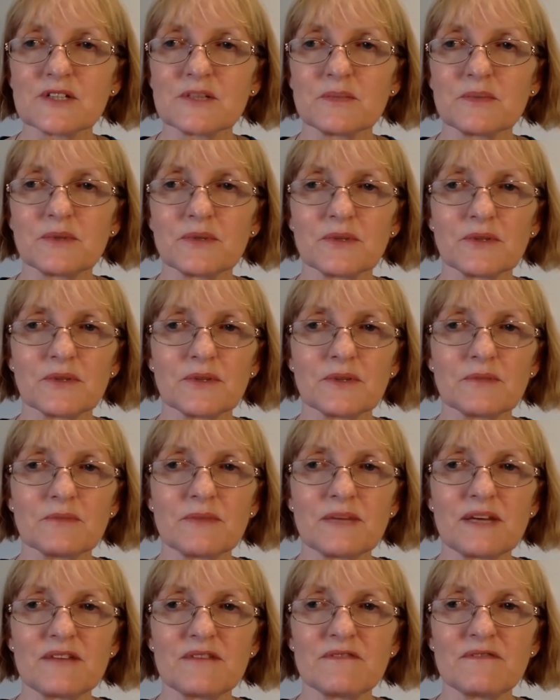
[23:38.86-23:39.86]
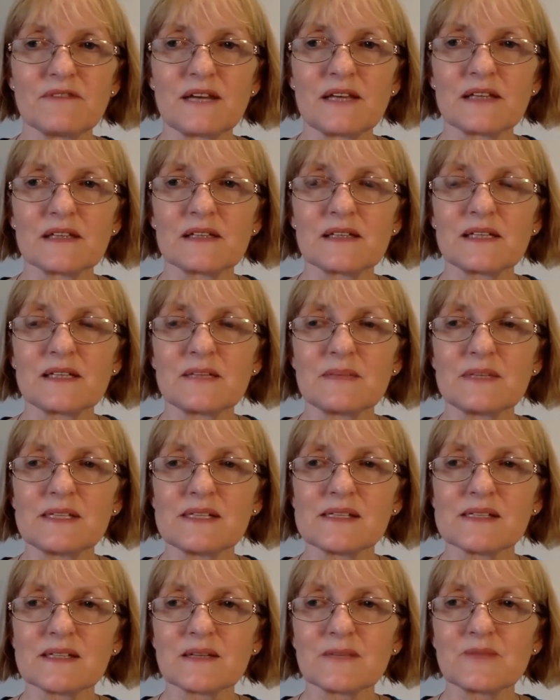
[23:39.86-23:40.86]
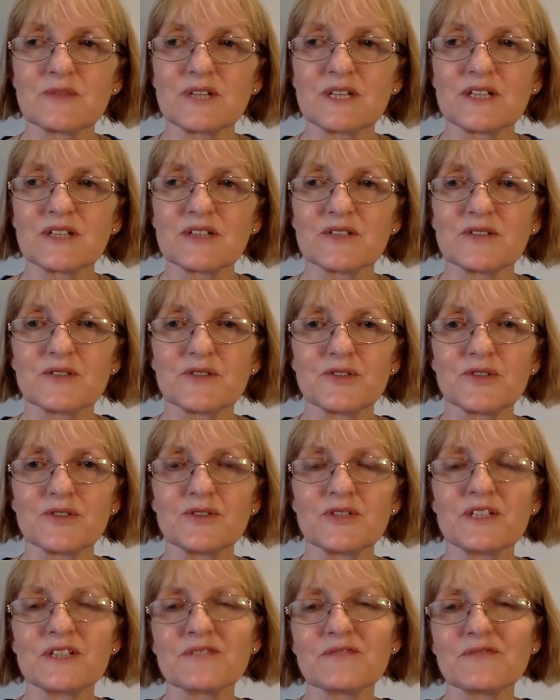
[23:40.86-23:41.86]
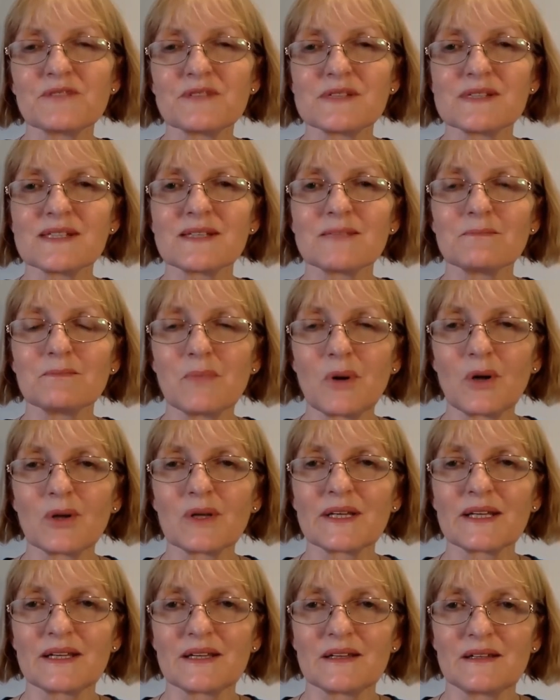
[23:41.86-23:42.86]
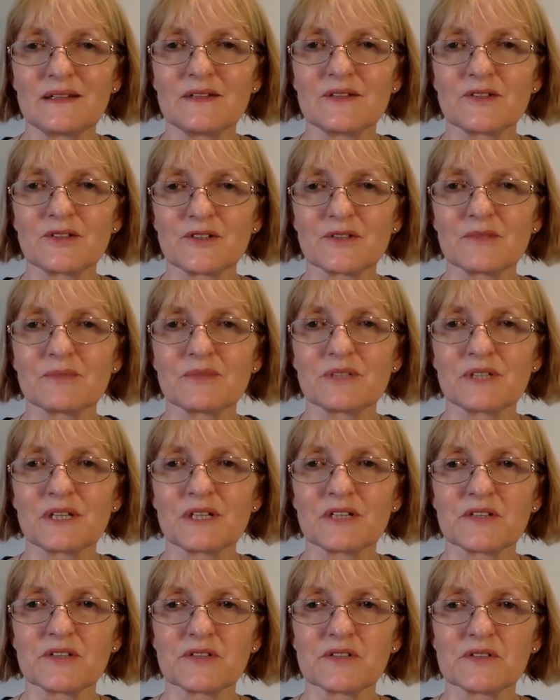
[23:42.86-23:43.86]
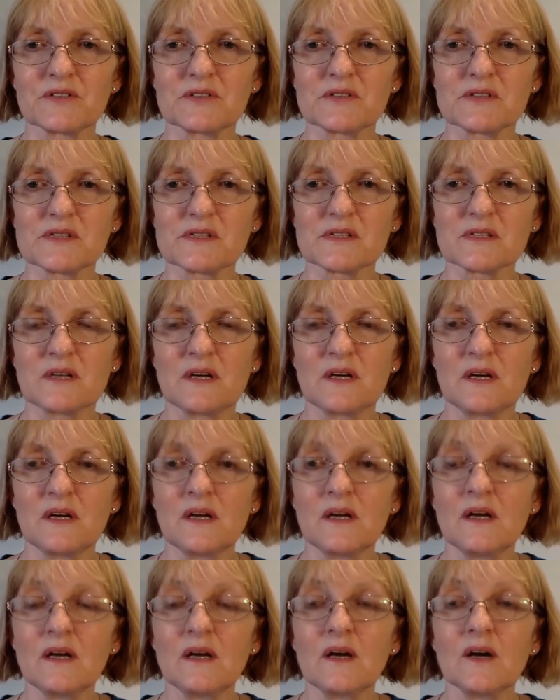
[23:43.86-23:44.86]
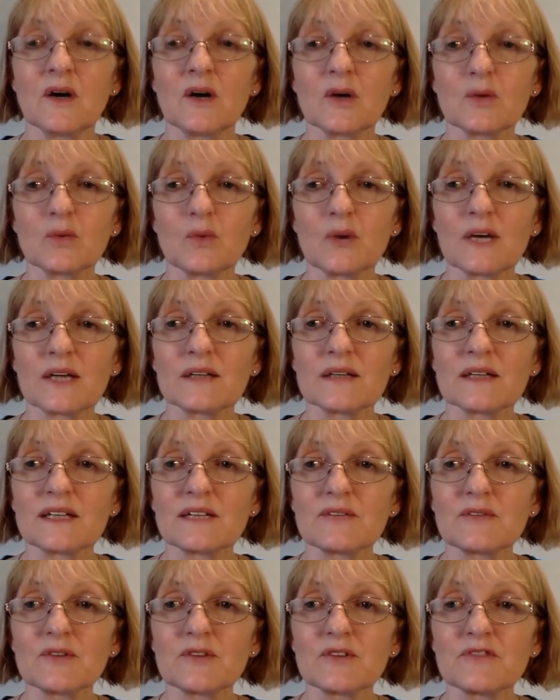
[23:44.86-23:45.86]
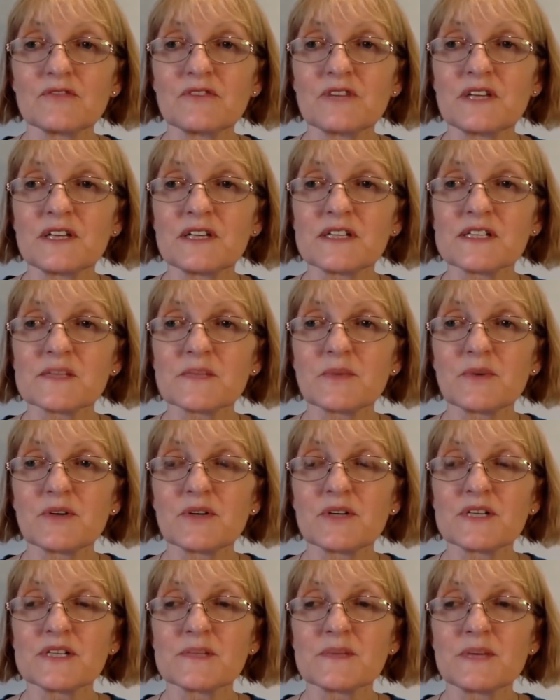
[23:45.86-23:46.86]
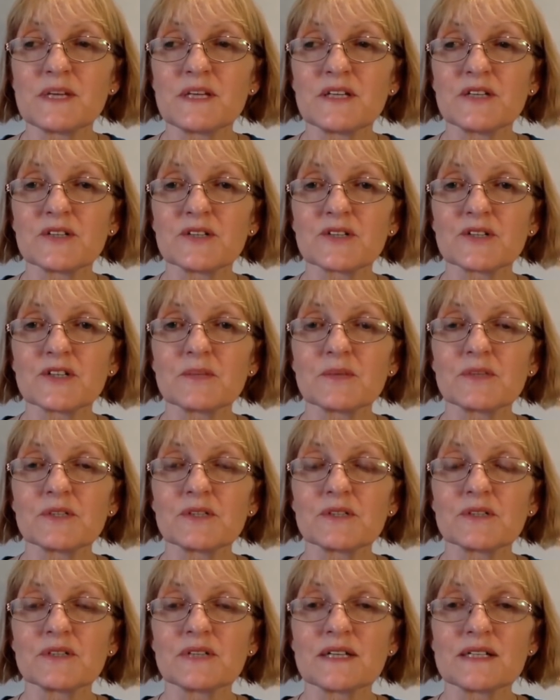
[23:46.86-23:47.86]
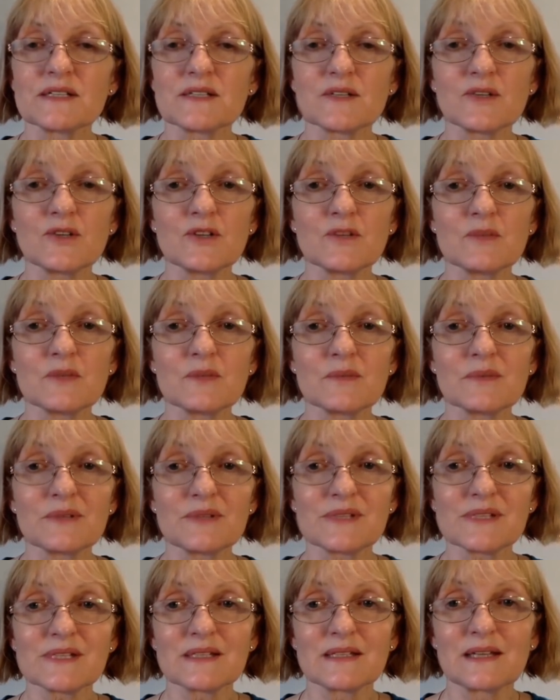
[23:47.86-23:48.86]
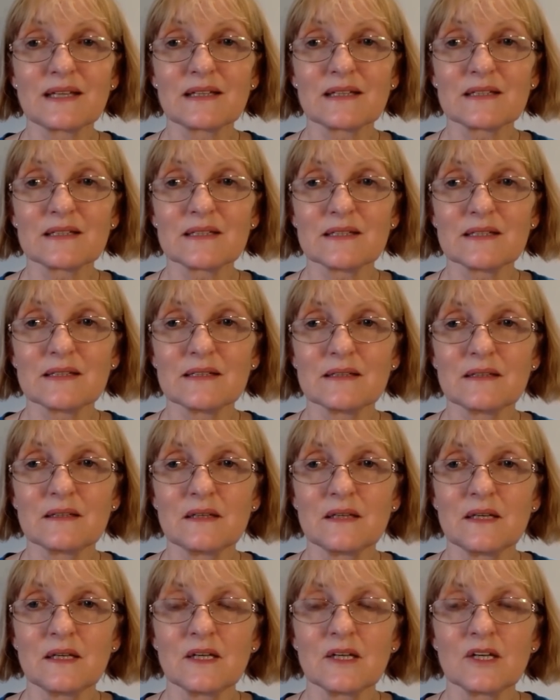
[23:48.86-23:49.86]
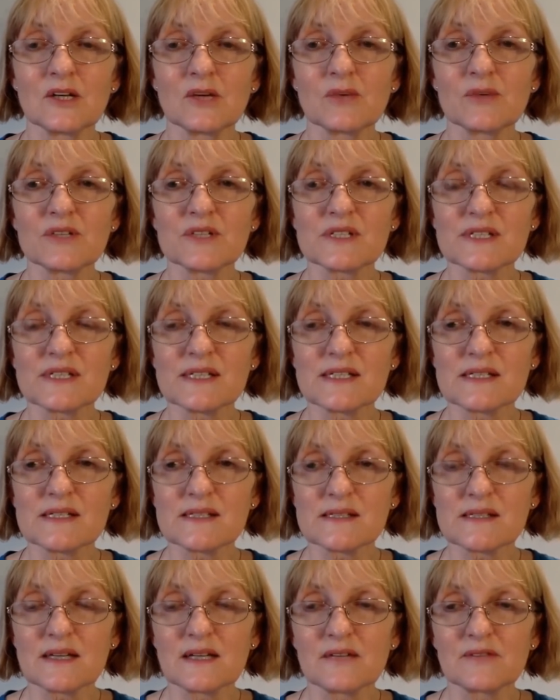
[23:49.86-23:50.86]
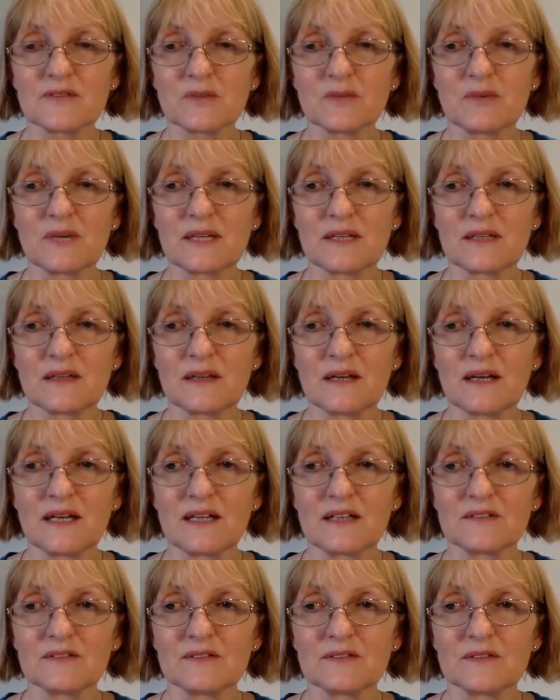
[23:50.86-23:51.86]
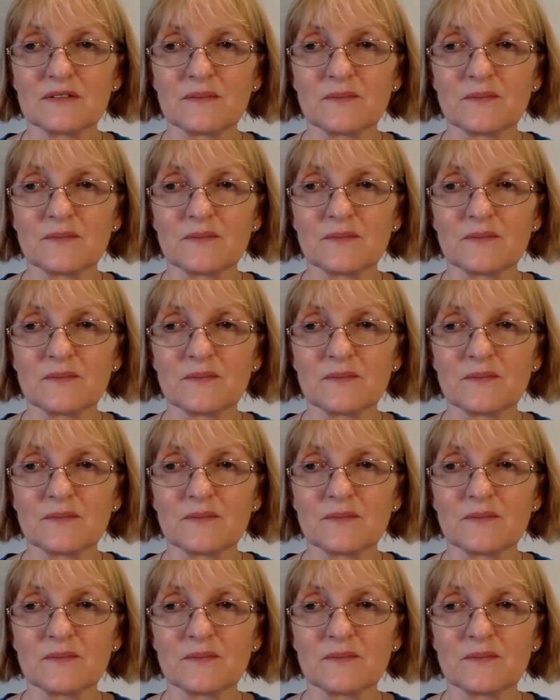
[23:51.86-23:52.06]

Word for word: a bird may validly be subject to different symbolic interpretations. On one level, the phoenix bird has been interpreted as the human personality, which ceases after one life.